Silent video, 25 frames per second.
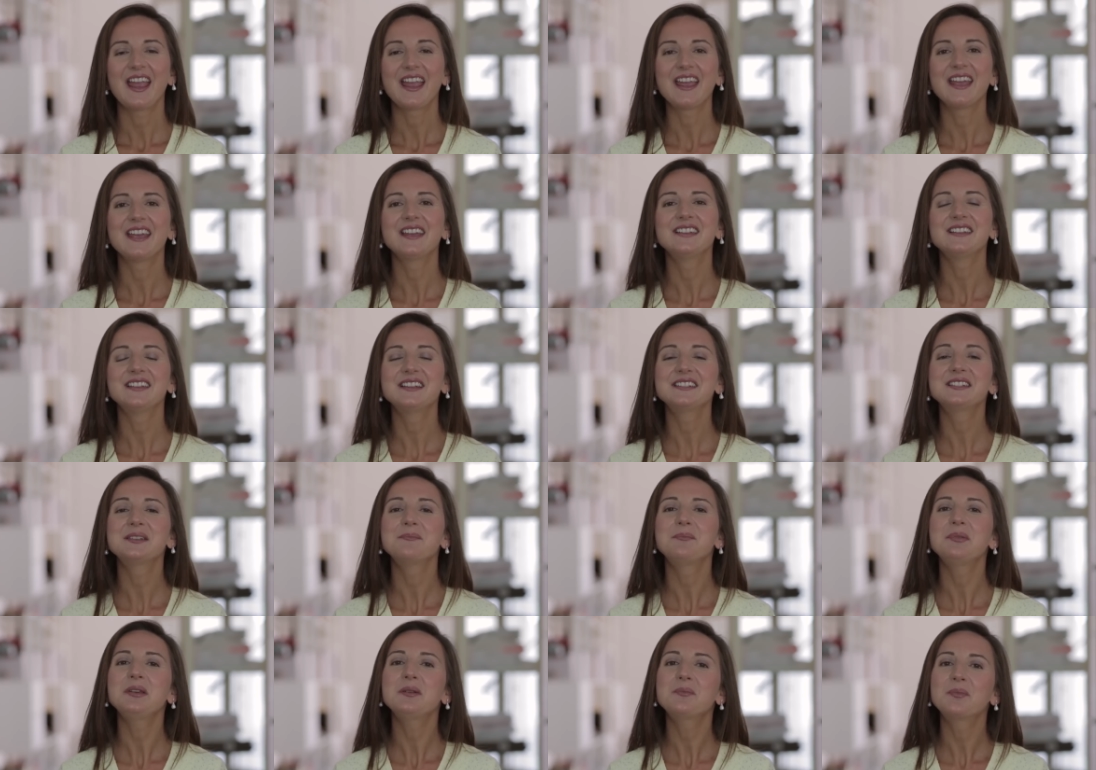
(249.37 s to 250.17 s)
and
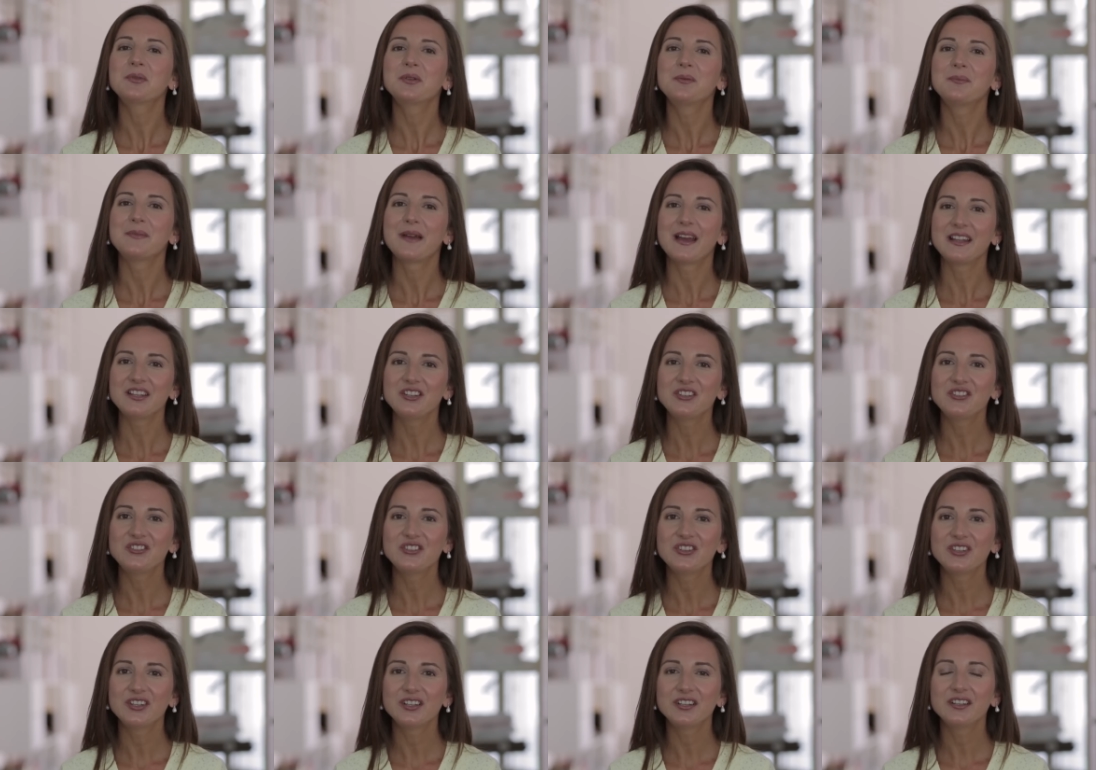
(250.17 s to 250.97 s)
as a people
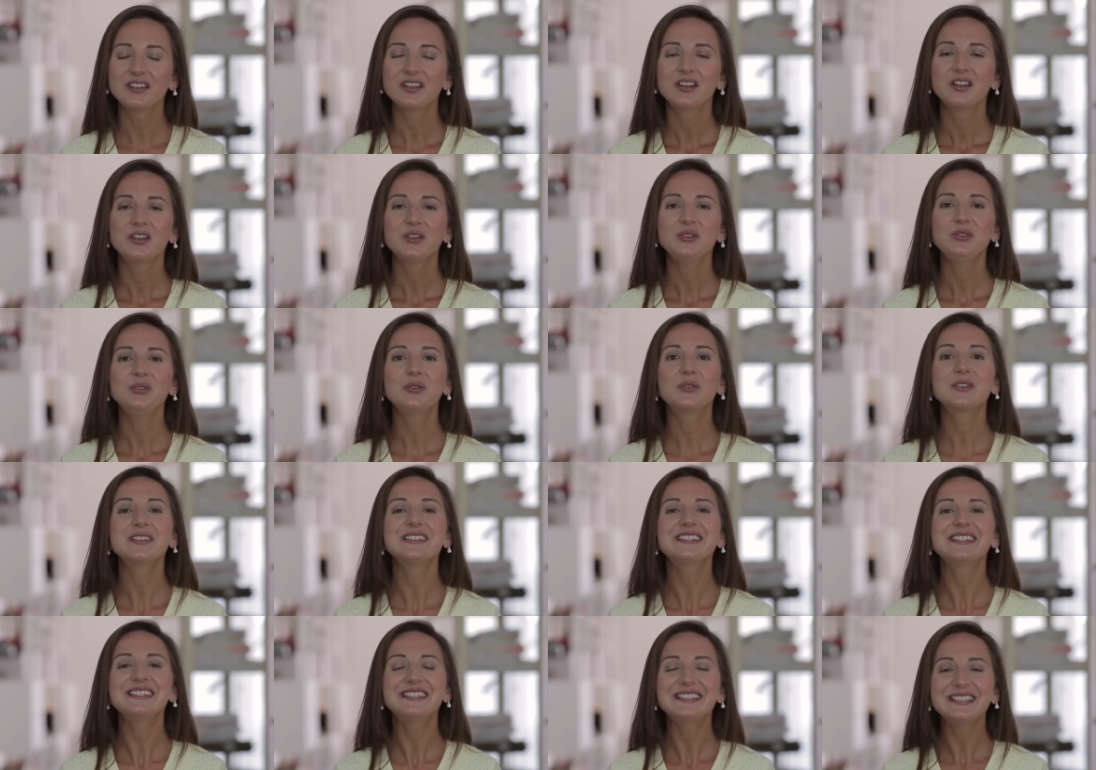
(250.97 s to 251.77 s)
manager, you
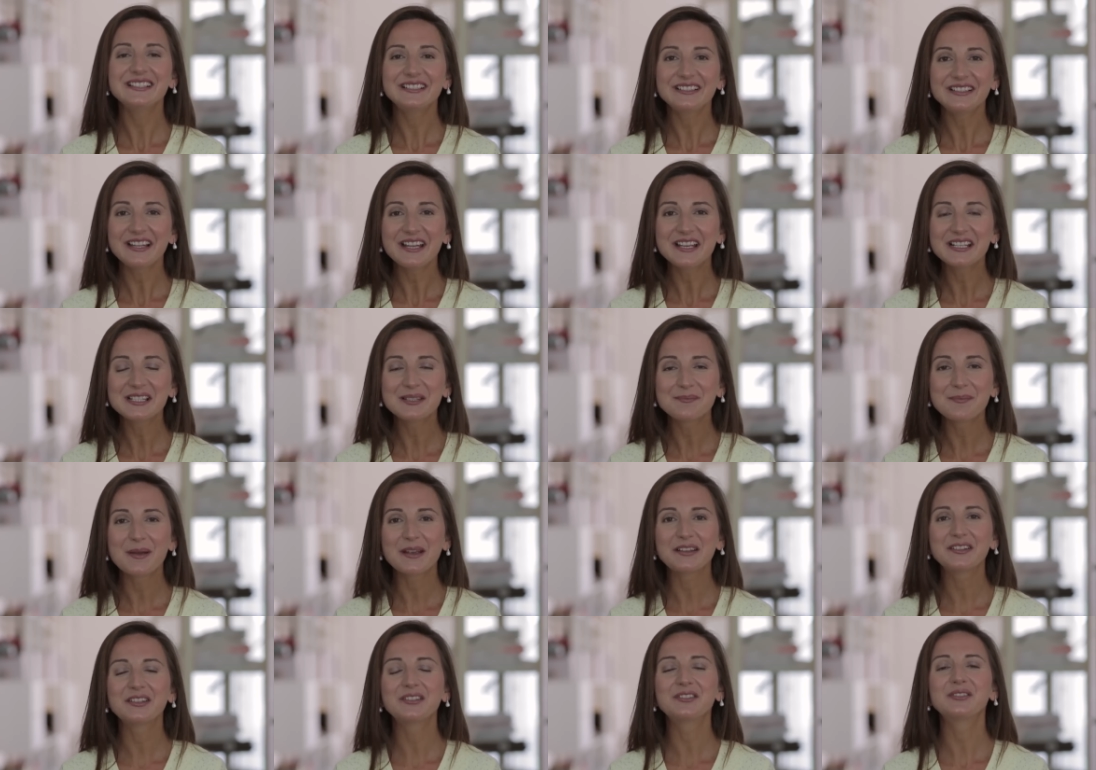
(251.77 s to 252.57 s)
are still
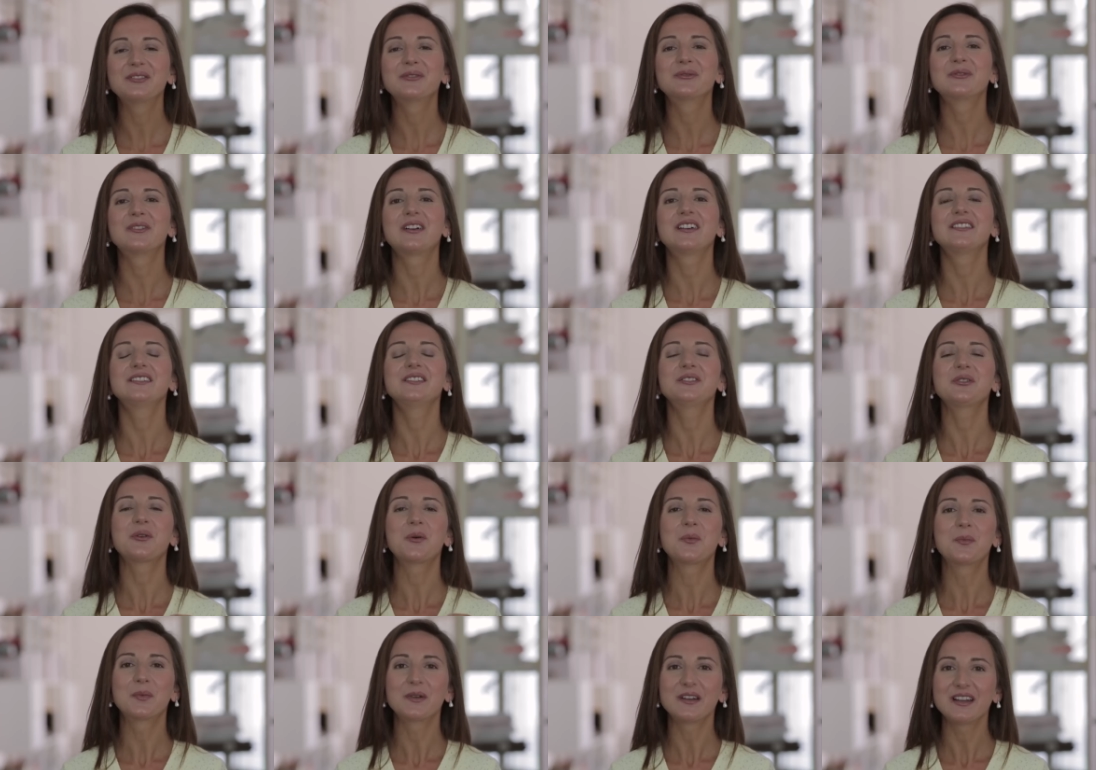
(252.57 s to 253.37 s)
expected to run
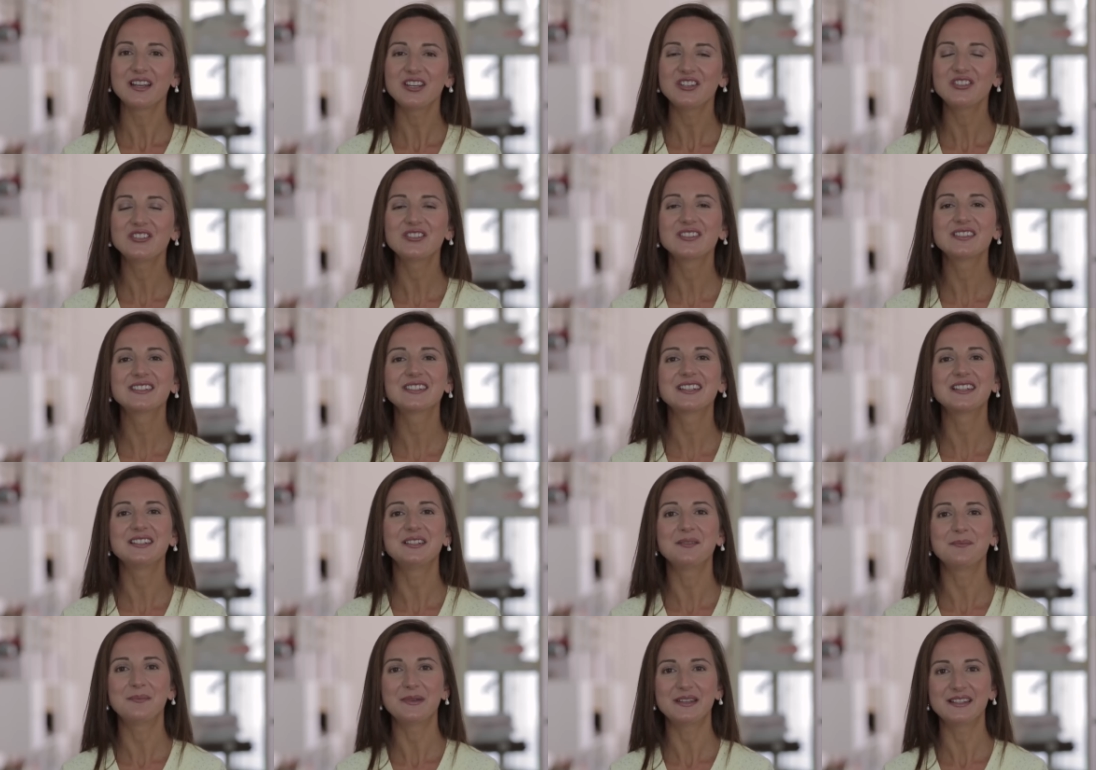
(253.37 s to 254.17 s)
the operations
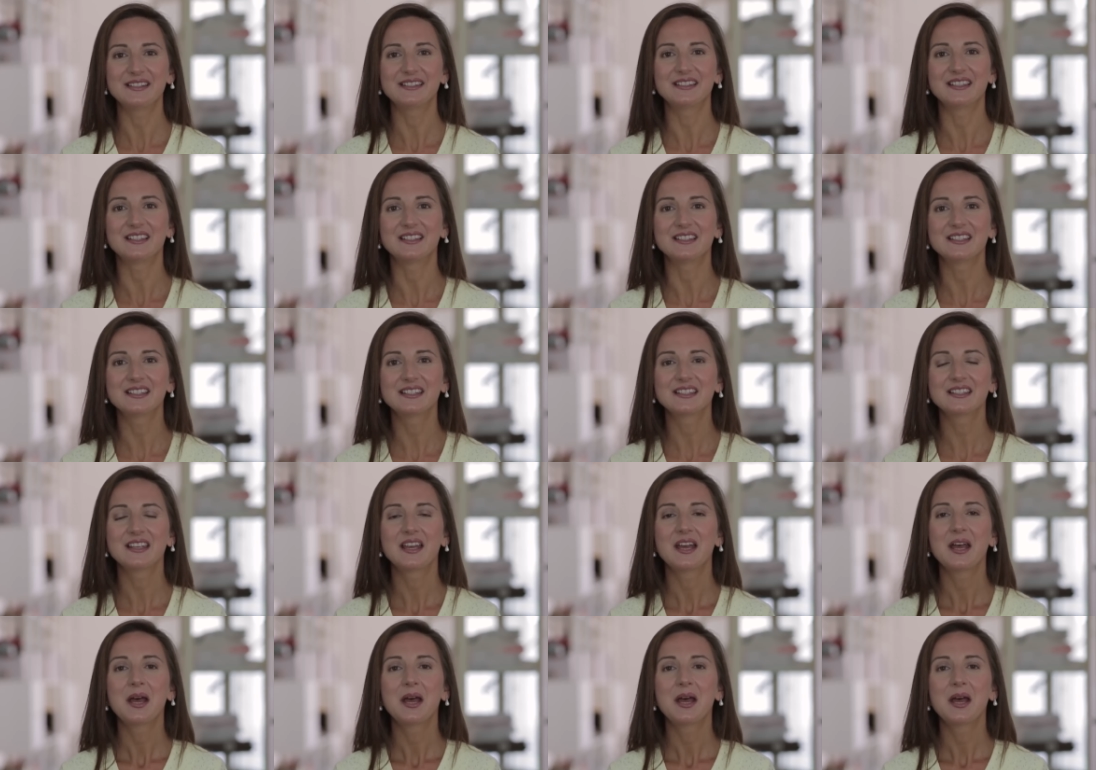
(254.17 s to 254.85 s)
and the business.